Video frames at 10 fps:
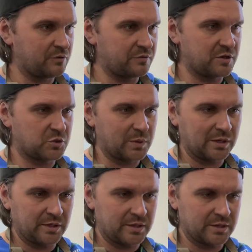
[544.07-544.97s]
finish weld
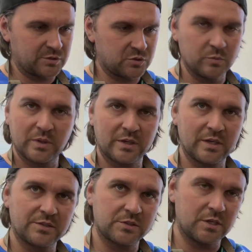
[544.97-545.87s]
it, assuming
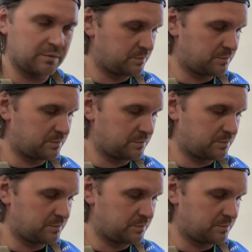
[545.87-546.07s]
it's good.